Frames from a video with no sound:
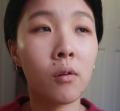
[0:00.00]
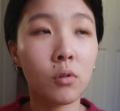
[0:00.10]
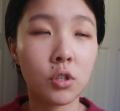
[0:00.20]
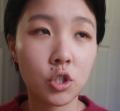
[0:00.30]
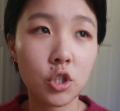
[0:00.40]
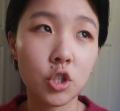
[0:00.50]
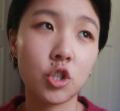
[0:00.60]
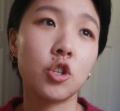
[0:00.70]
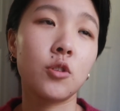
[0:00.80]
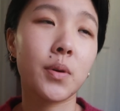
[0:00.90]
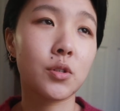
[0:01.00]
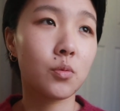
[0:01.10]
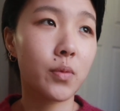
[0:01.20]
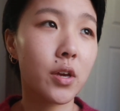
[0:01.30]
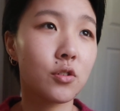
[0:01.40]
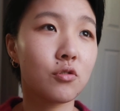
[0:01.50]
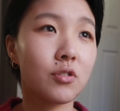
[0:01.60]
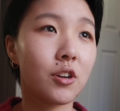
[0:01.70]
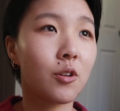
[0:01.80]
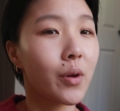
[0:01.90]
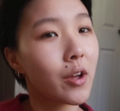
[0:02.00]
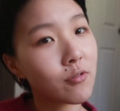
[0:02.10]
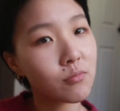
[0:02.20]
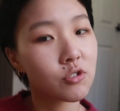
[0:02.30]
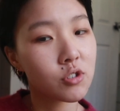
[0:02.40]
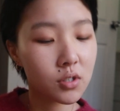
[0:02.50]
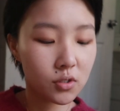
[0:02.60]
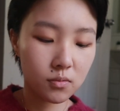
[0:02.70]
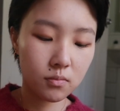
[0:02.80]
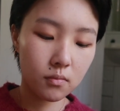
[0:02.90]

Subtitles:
watch YouTube as a way to get away from stress.